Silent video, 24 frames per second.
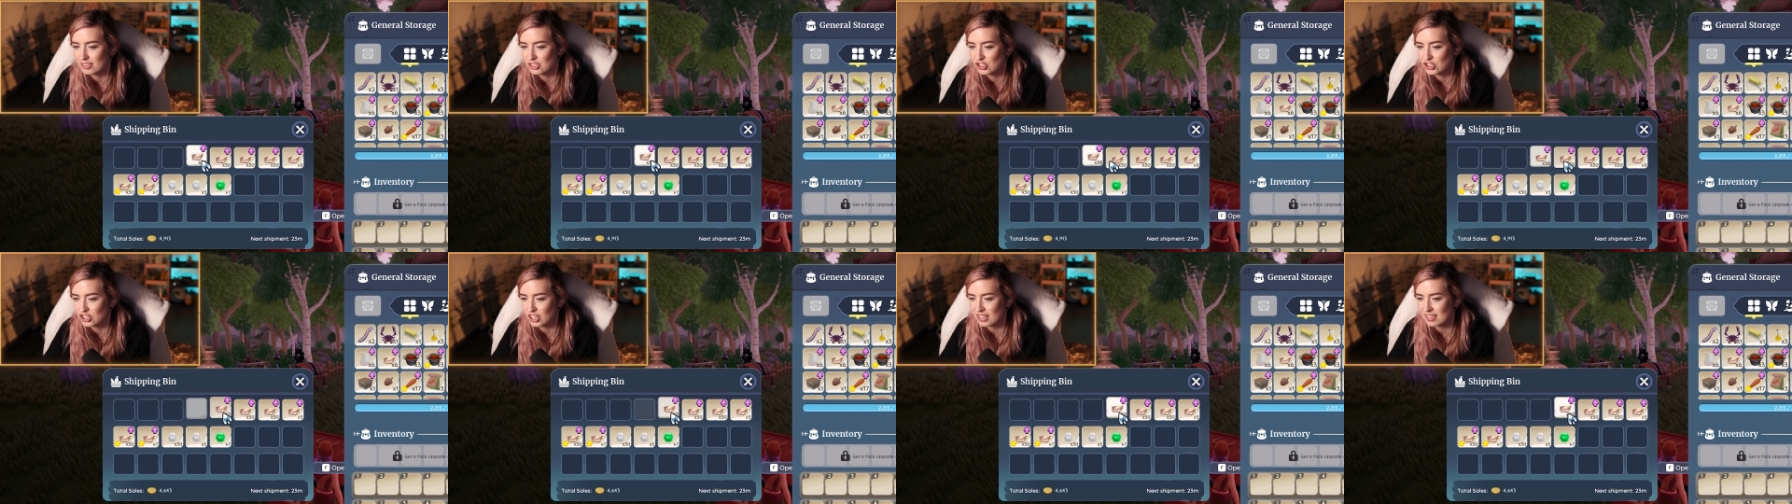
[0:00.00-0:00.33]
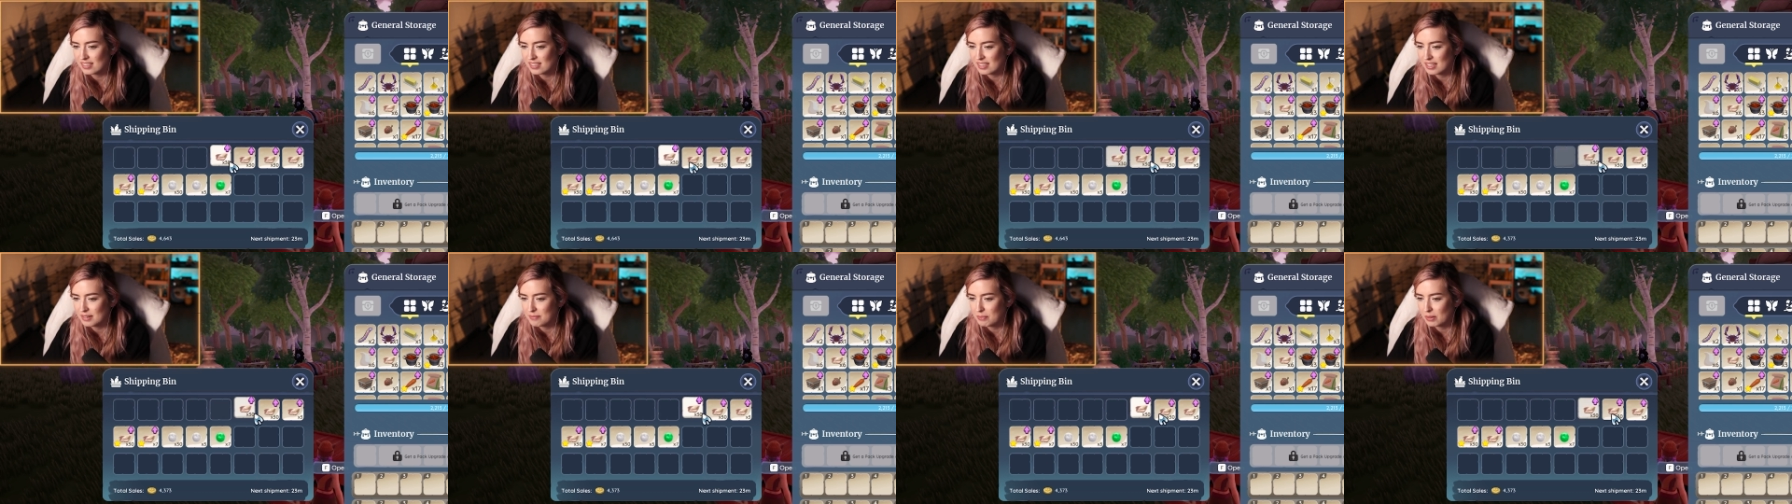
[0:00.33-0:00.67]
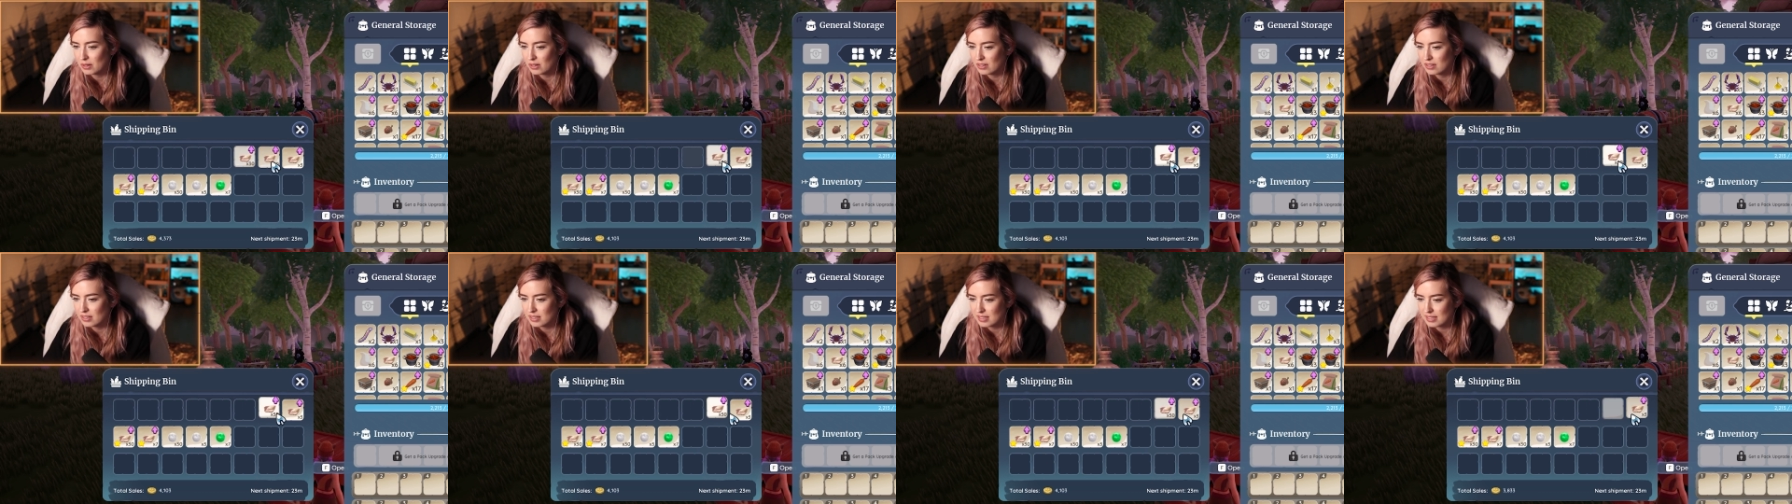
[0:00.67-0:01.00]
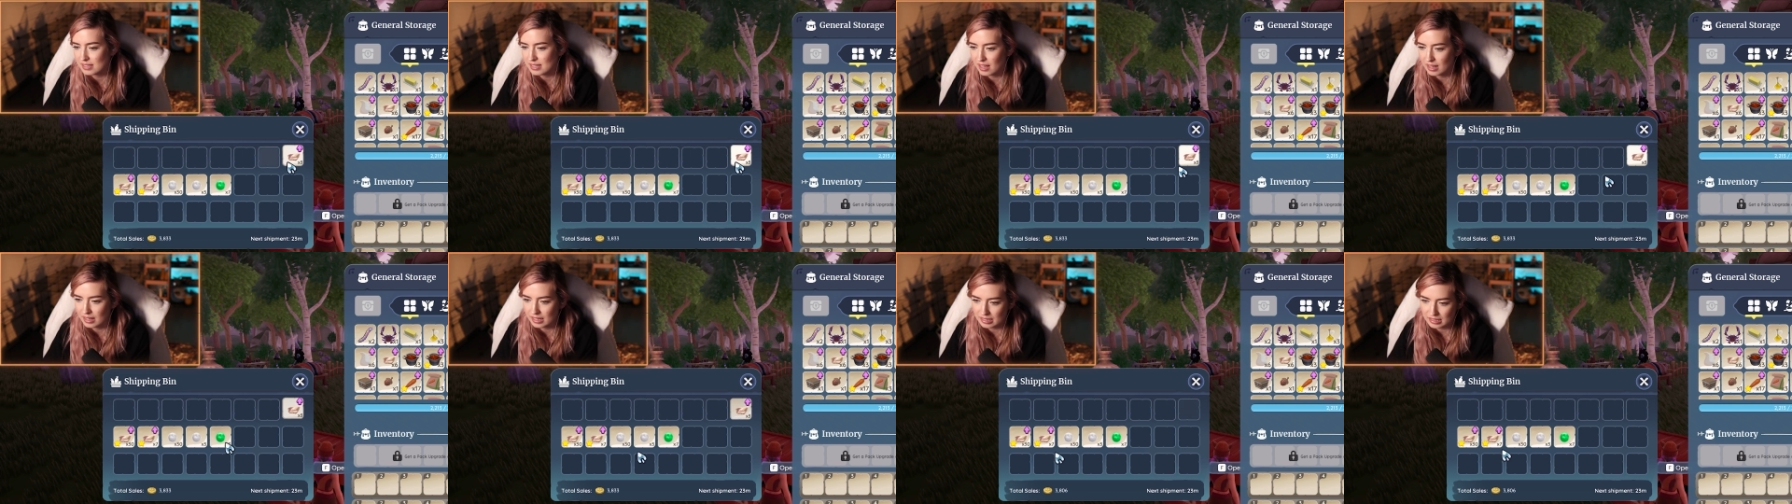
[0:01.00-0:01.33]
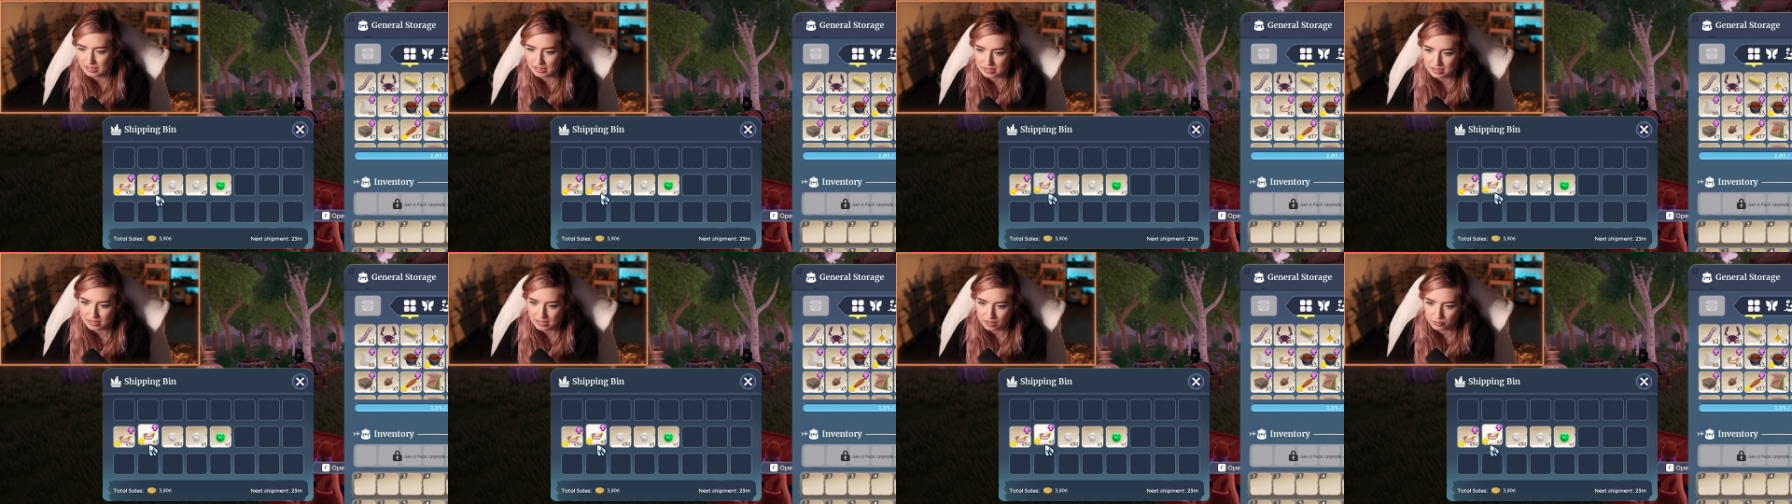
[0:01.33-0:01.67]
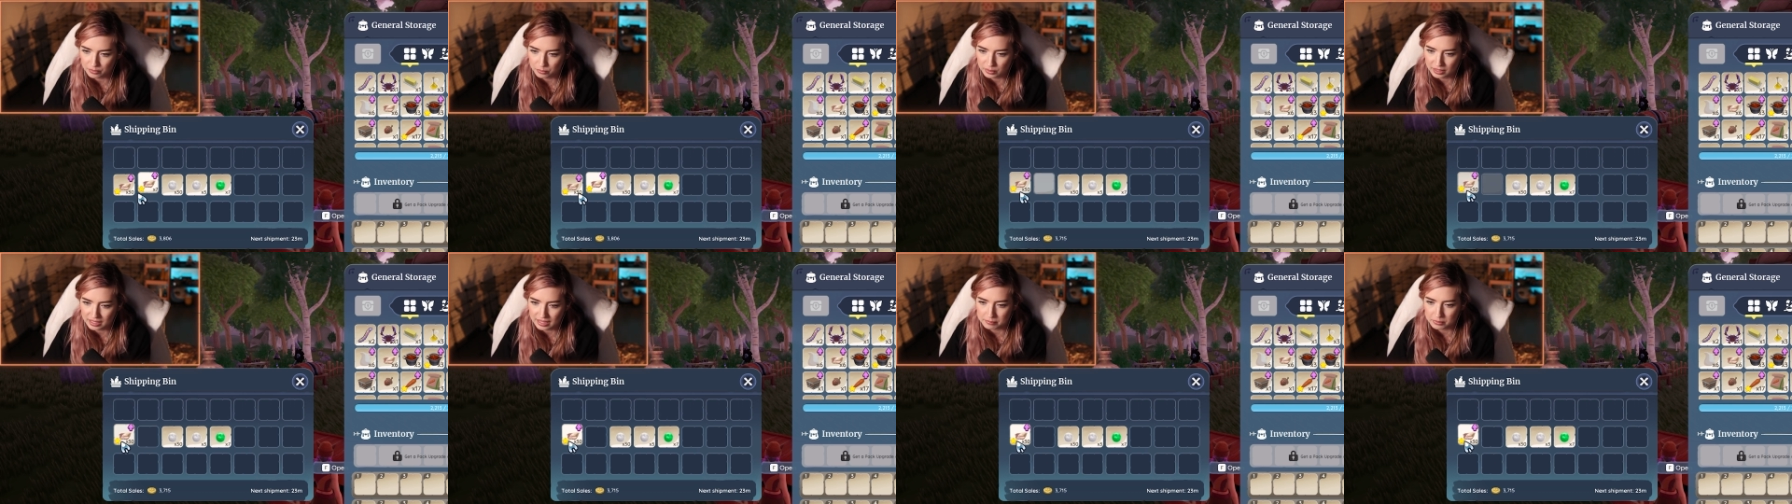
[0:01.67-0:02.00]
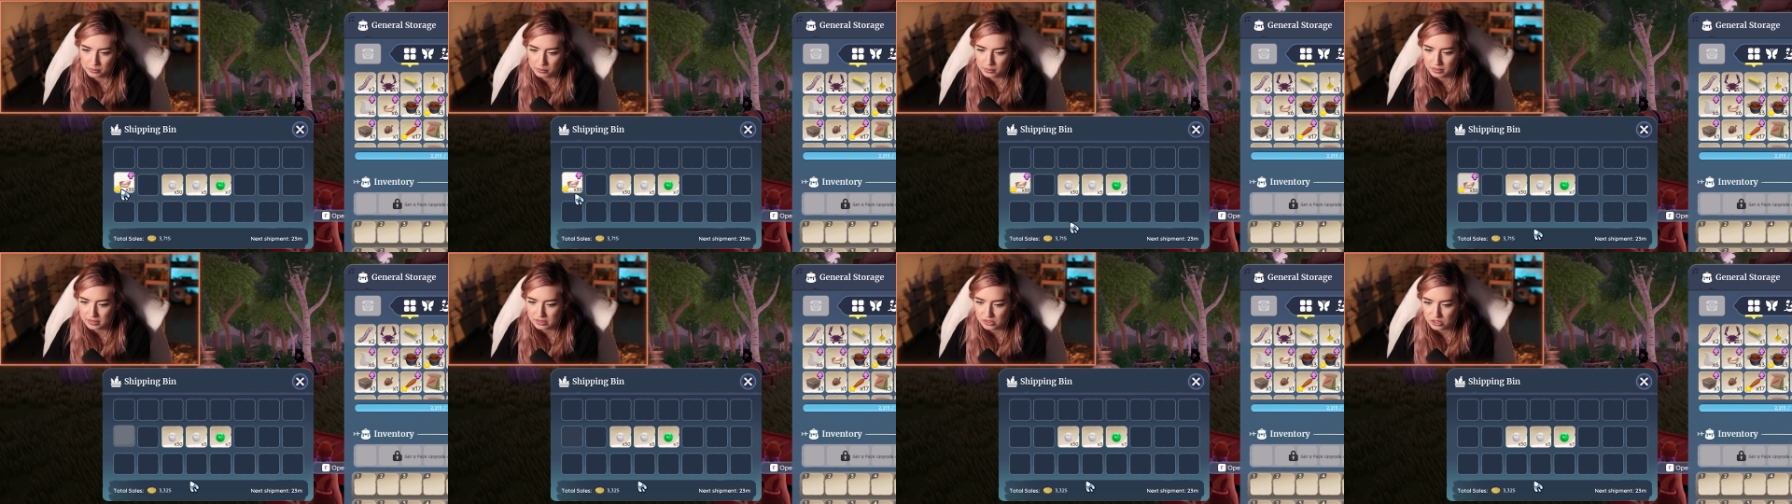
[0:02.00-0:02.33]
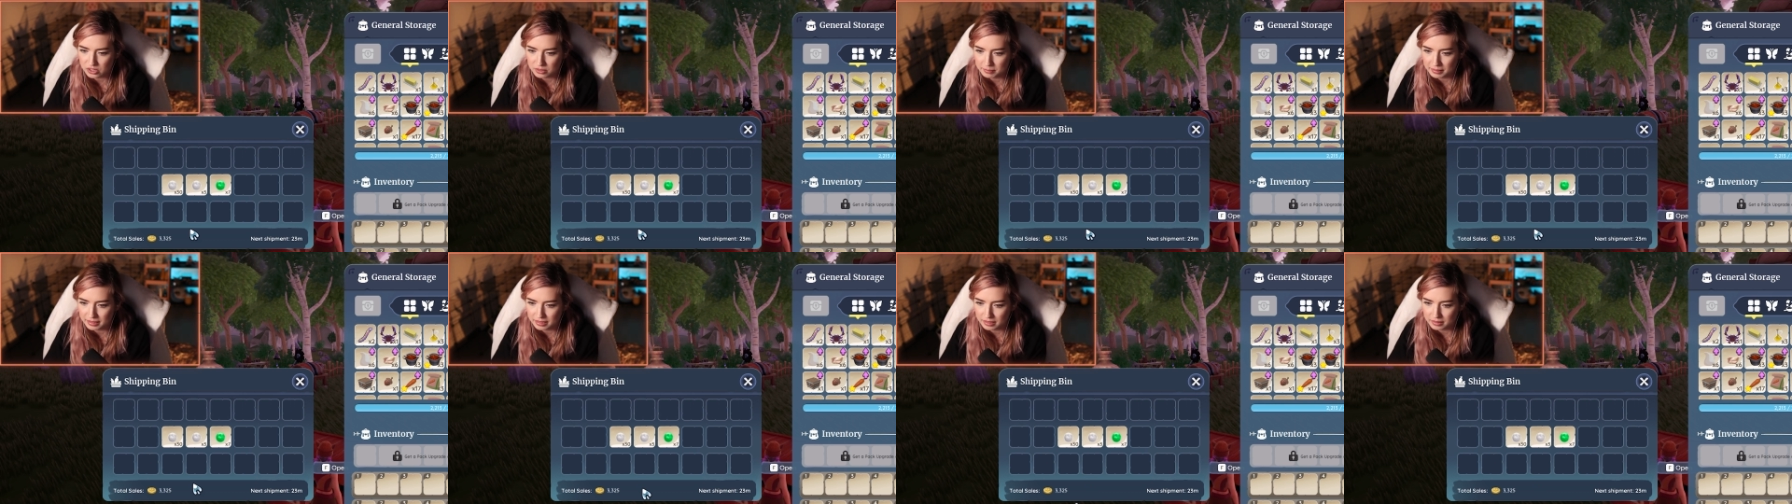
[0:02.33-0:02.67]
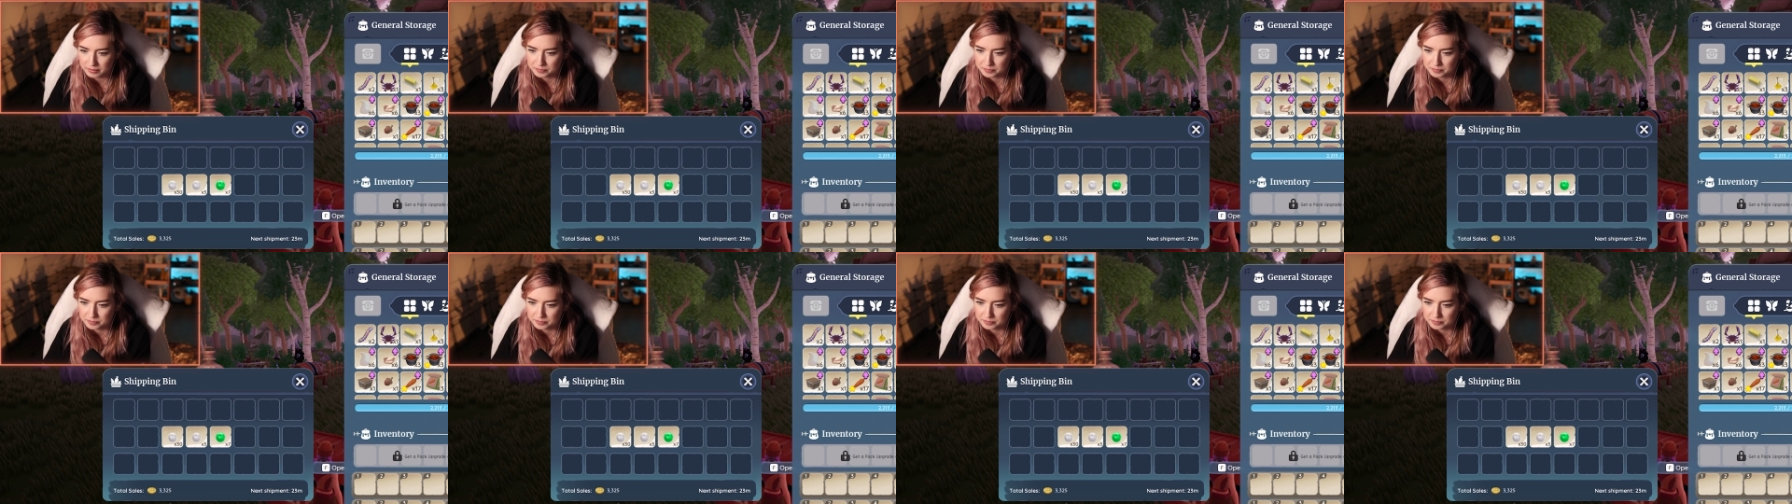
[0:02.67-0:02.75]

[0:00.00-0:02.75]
just the pearl selling, let's say if we kept the oyster meat,